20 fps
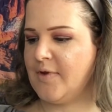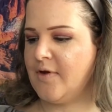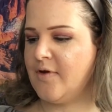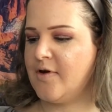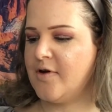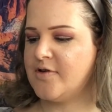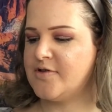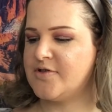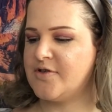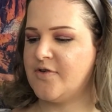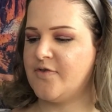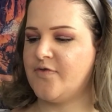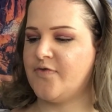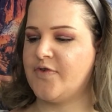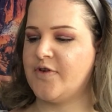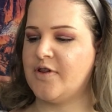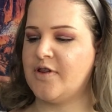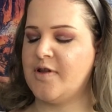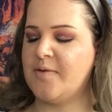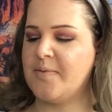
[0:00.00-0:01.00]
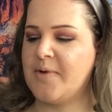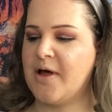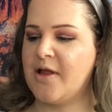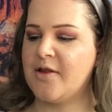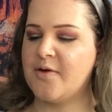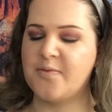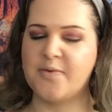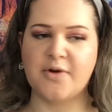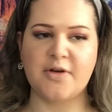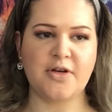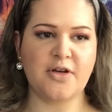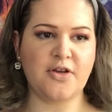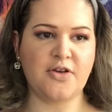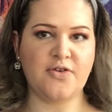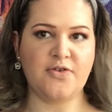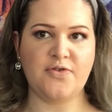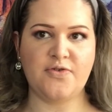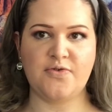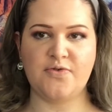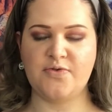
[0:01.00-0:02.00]
Alright, so for lip color, we're going to
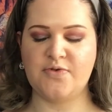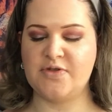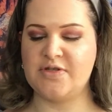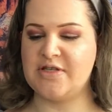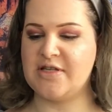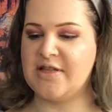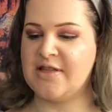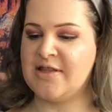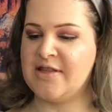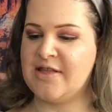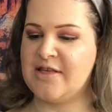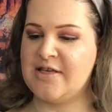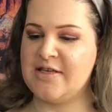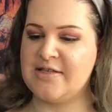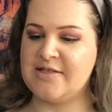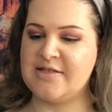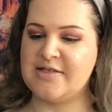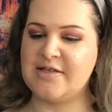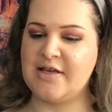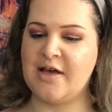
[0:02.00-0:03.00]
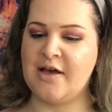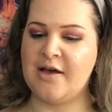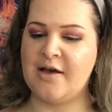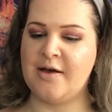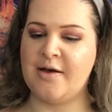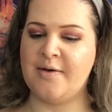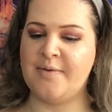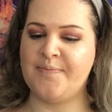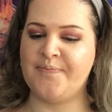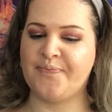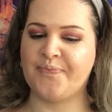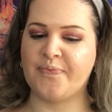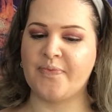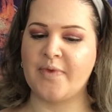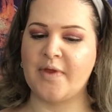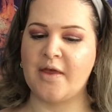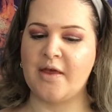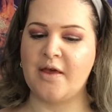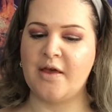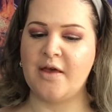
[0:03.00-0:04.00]
use this
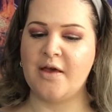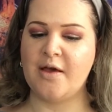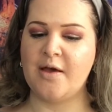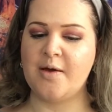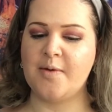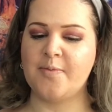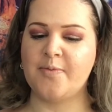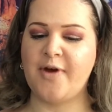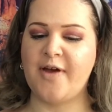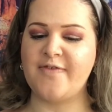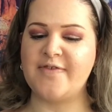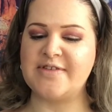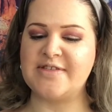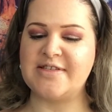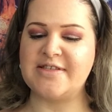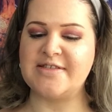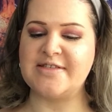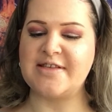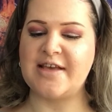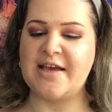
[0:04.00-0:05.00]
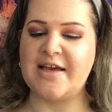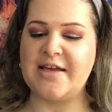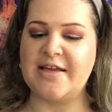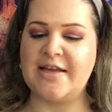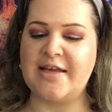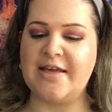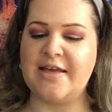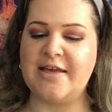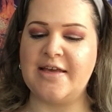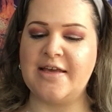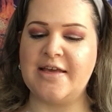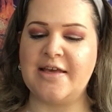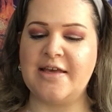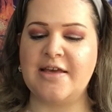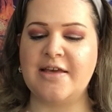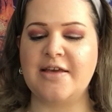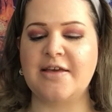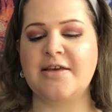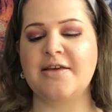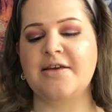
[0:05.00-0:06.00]
Private Society
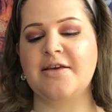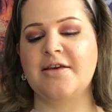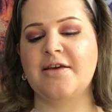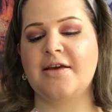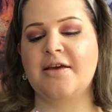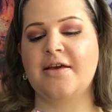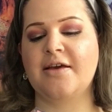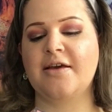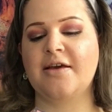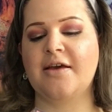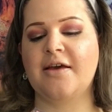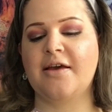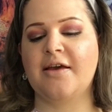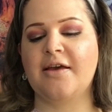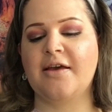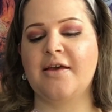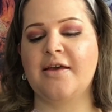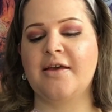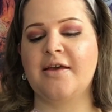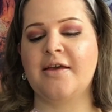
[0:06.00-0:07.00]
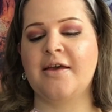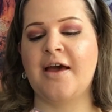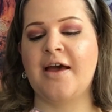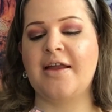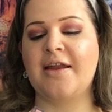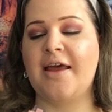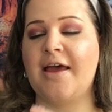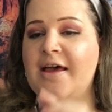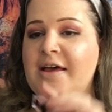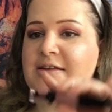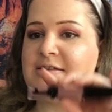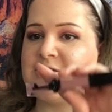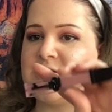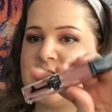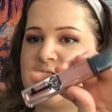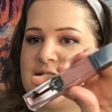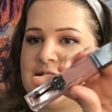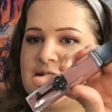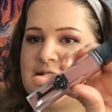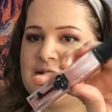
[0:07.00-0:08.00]

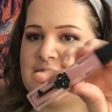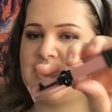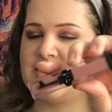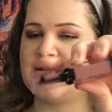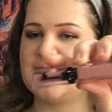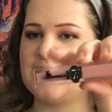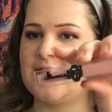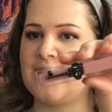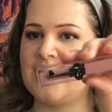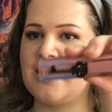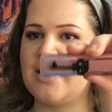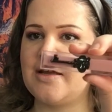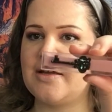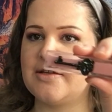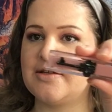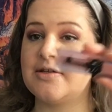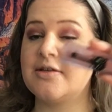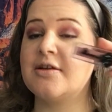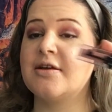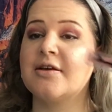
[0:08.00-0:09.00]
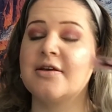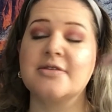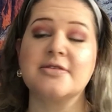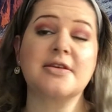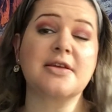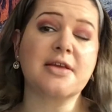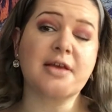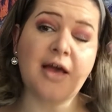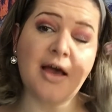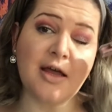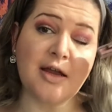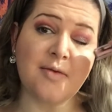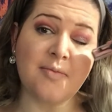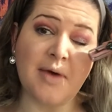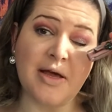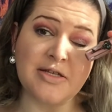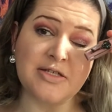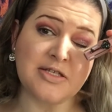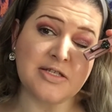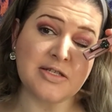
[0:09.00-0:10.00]
Guidette, because it kind of
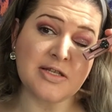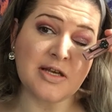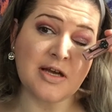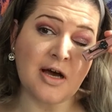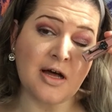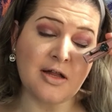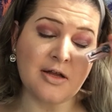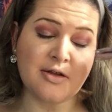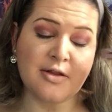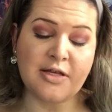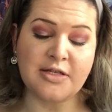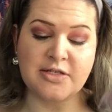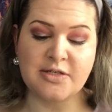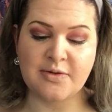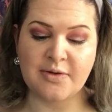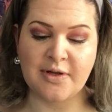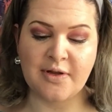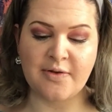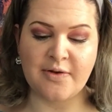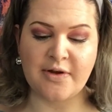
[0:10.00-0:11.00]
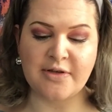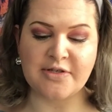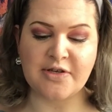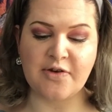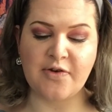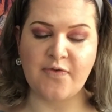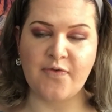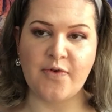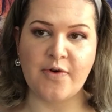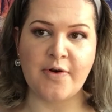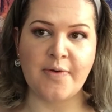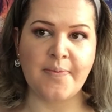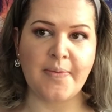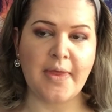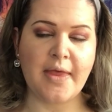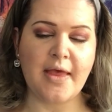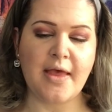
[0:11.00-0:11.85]
matches the color. That's really what I was going for.